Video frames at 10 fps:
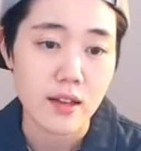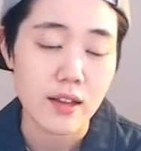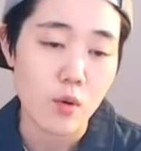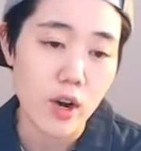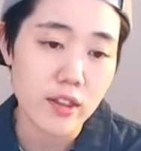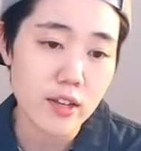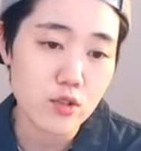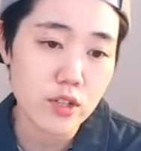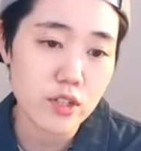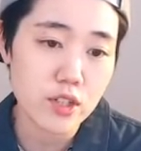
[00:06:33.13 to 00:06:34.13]
and white
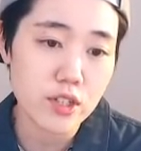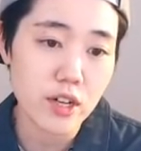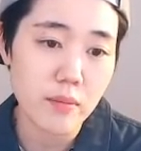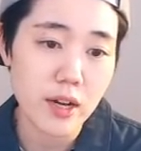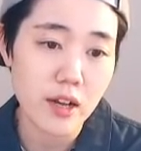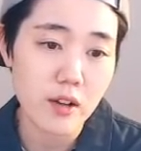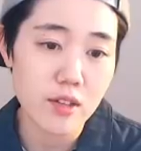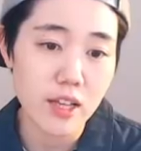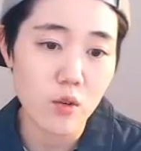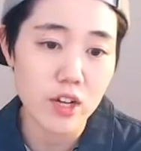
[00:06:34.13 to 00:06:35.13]
naturally just come out,
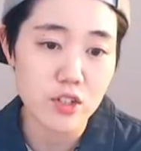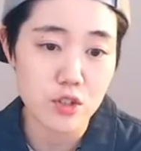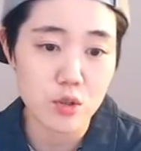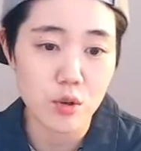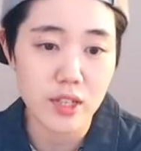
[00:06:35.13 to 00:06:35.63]
and white just go